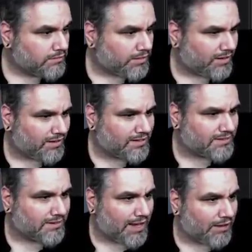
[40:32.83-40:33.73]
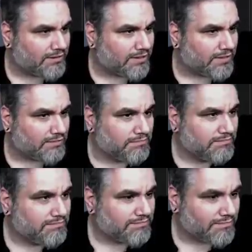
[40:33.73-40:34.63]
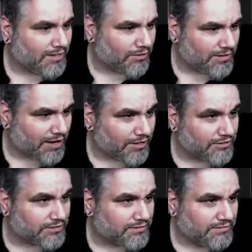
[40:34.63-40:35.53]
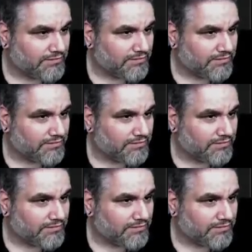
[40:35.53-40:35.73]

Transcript: Paradoxical Outcome? Oh, now you're just...